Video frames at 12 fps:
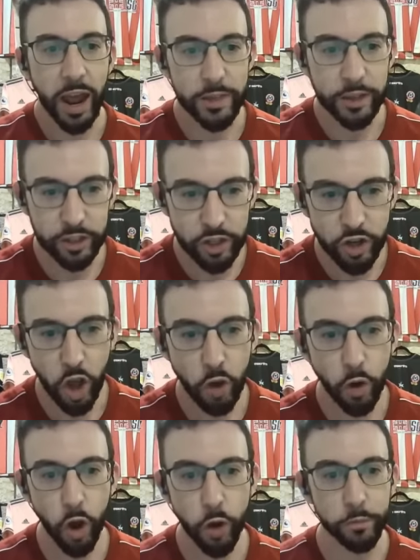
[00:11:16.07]
and there's
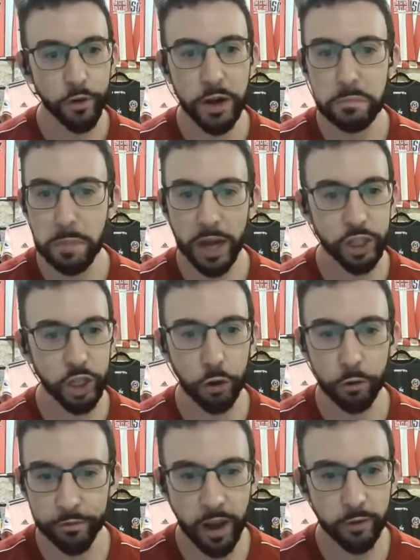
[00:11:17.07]
no hope for any magic
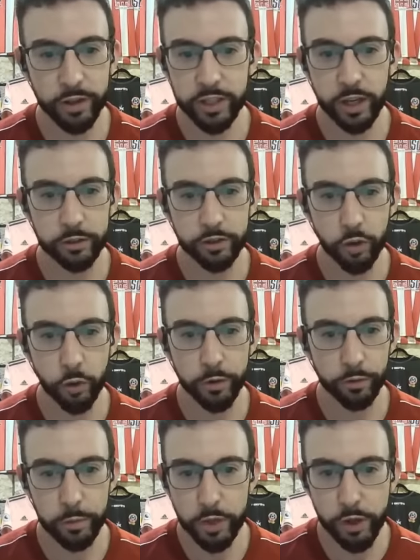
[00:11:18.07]
or fairy tale
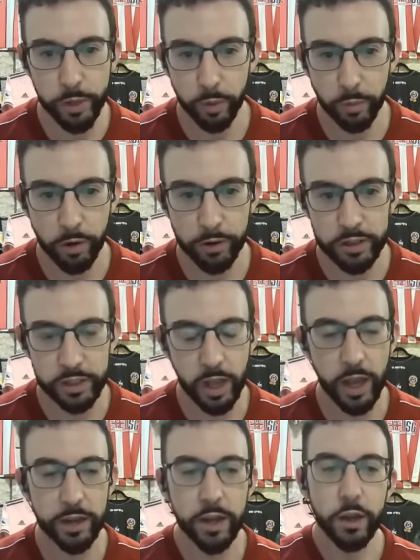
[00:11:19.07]
story from a newly promoted
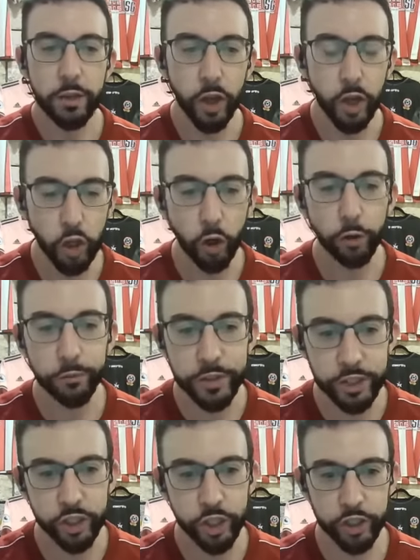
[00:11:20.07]
side. The gulf
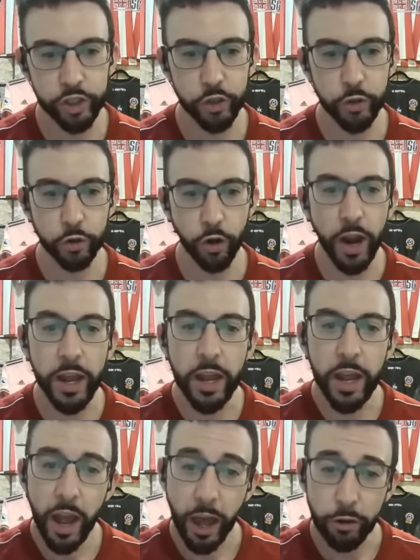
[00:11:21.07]
is just too great.
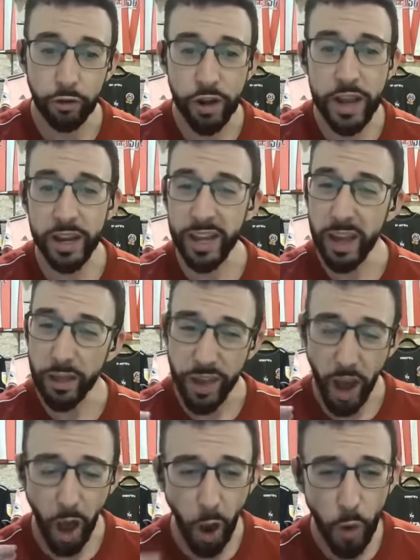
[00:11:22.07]
And really,
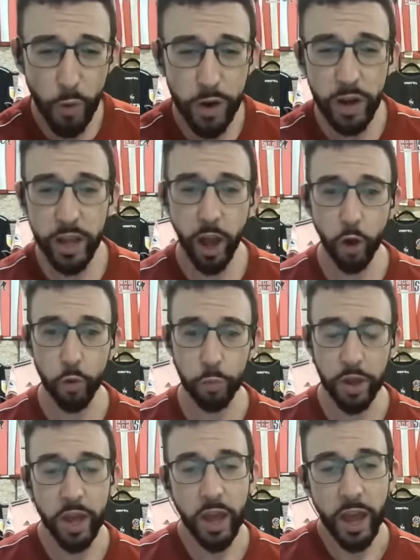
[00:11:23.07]
the only
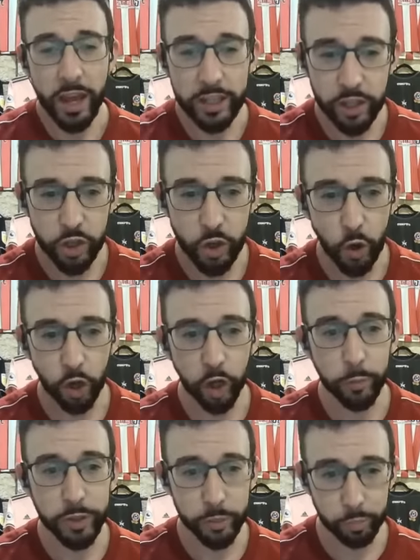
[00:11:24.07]
hope is that your
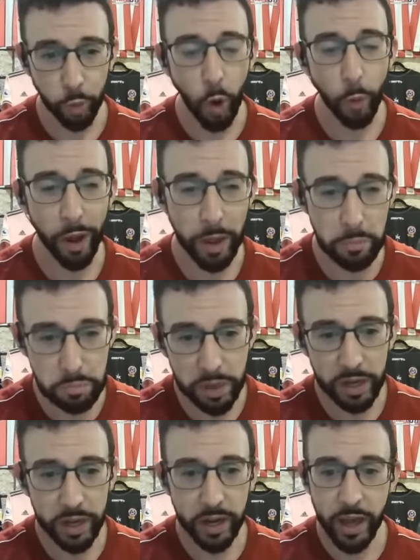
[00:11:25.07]
club is bought by a
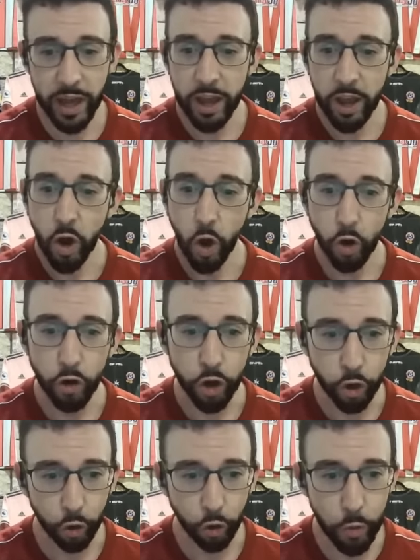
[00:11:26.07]
billionaire or a
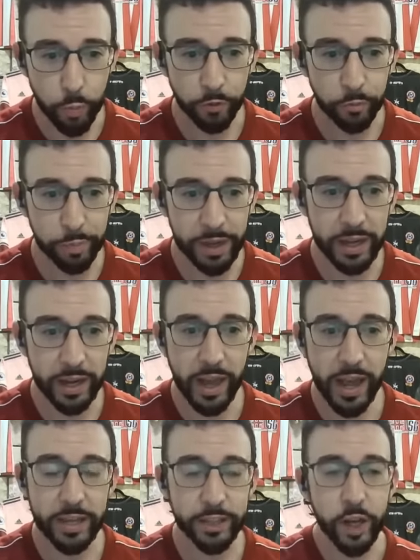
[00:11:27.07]
group of
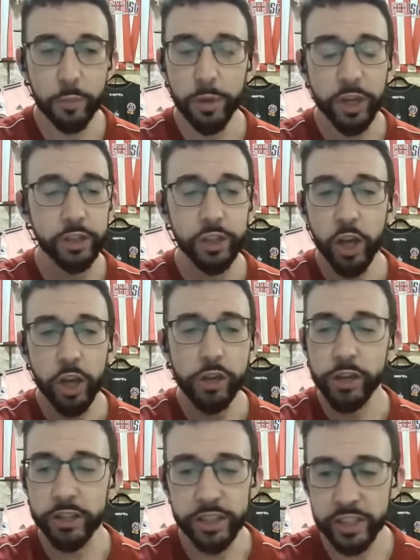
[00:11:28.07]
billionaires. Because
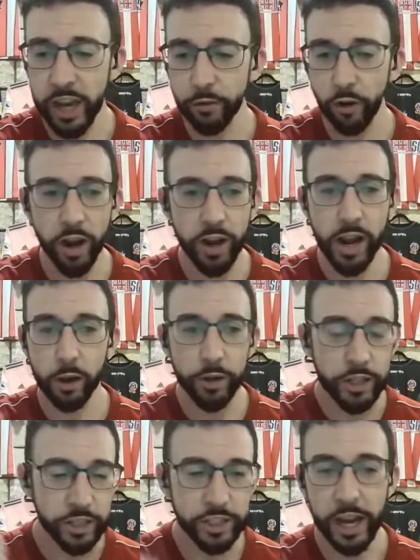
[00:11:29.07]
you can say right now,
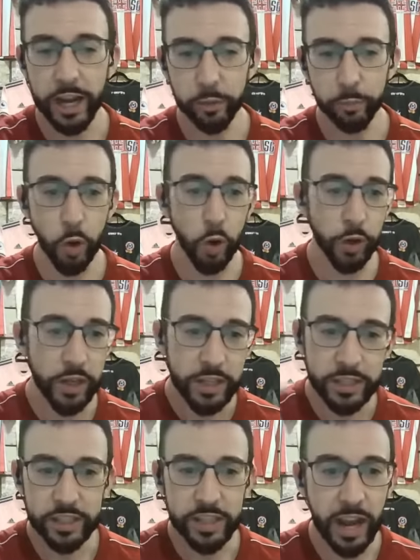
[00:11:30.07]
sack the board,
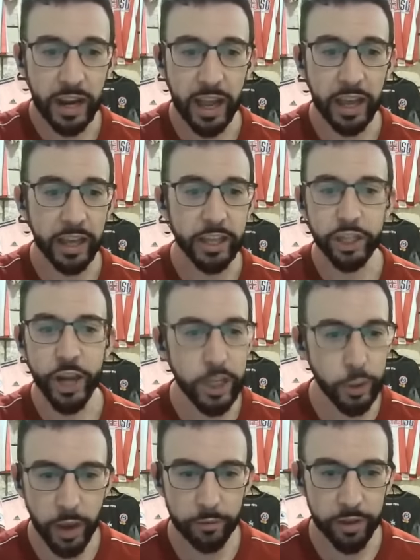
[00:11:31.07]
sack Hecky,
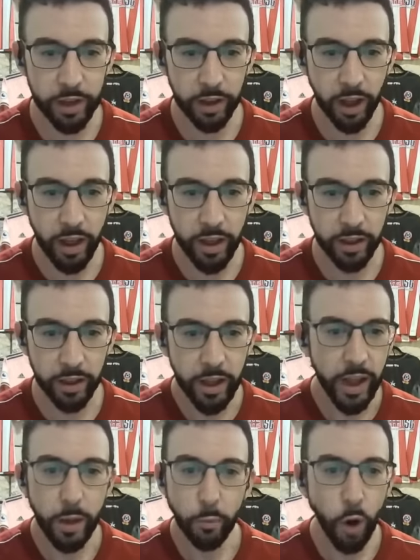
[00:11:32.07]
change whatever you like.
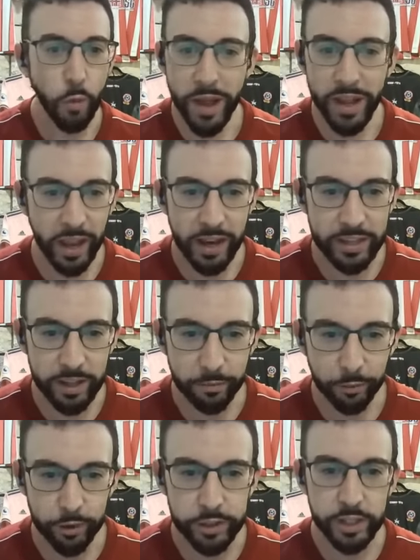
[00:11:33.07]
It won't make any
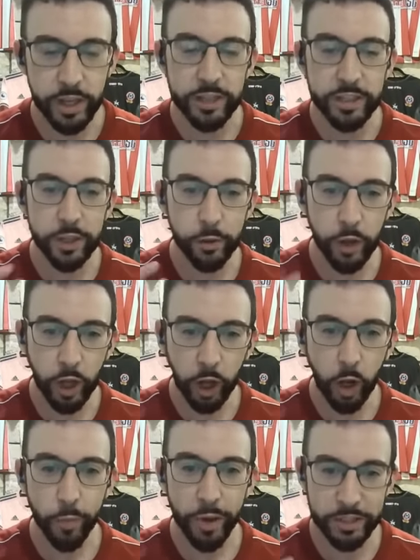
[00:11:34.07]
difference until the
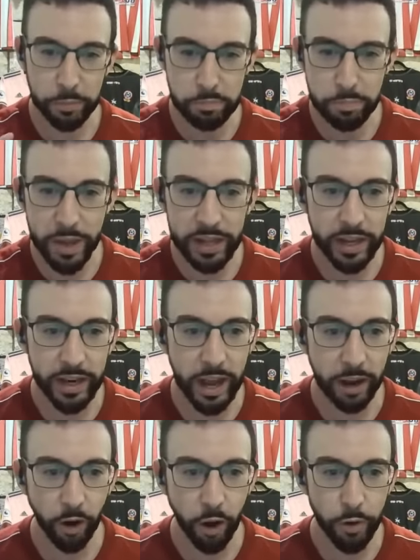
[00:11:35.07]
club has a
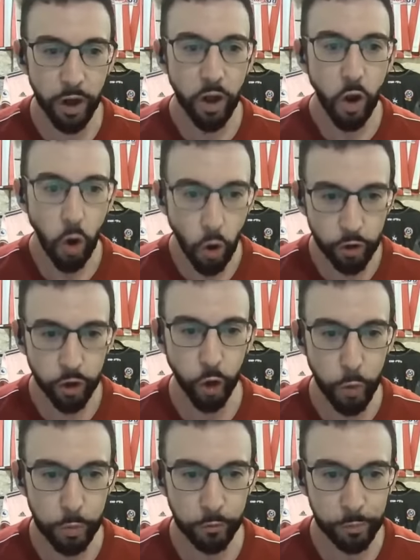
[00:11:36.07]
billionaire owner or a
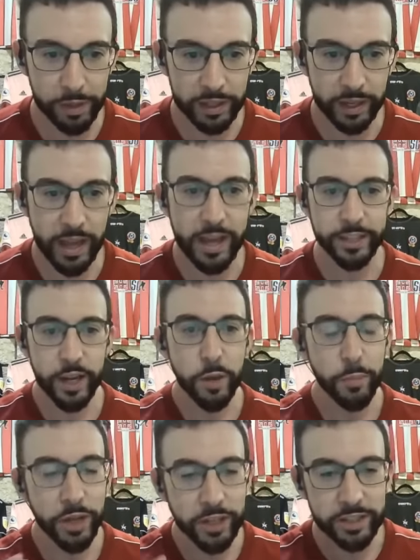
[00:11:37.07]
group of billionaires,
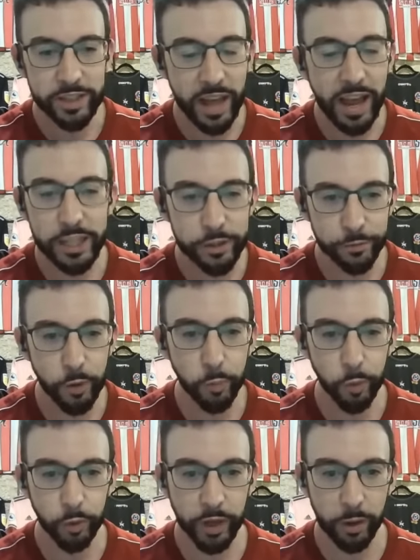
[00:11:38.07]
because that is
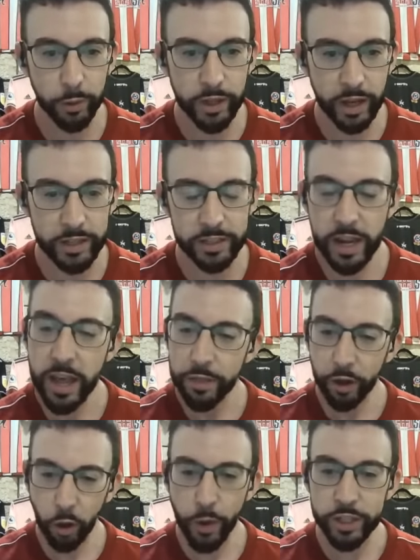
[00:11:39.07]
football nowadays.
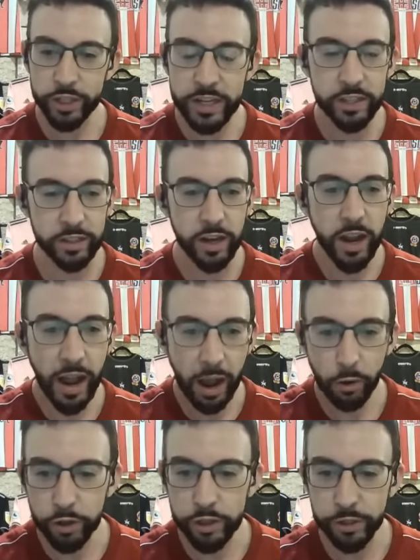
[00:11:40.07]
The question isn't
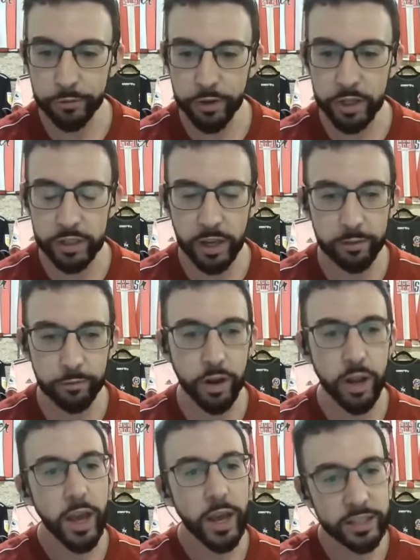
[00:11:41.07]
how good your first
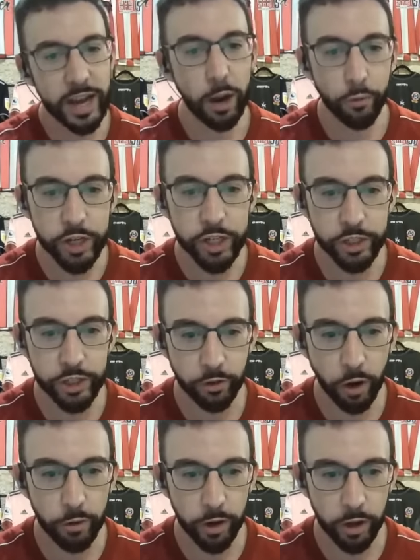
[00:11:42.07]
11, it's how rich is
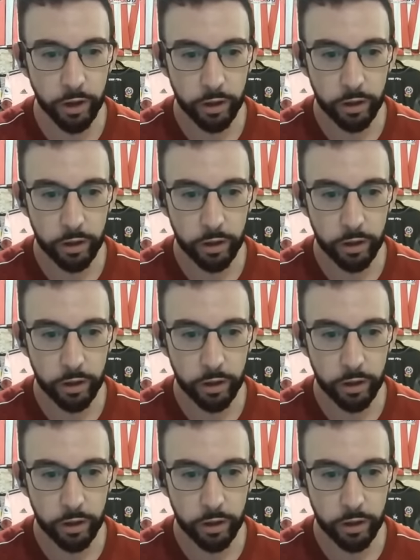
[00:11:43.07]
your owner.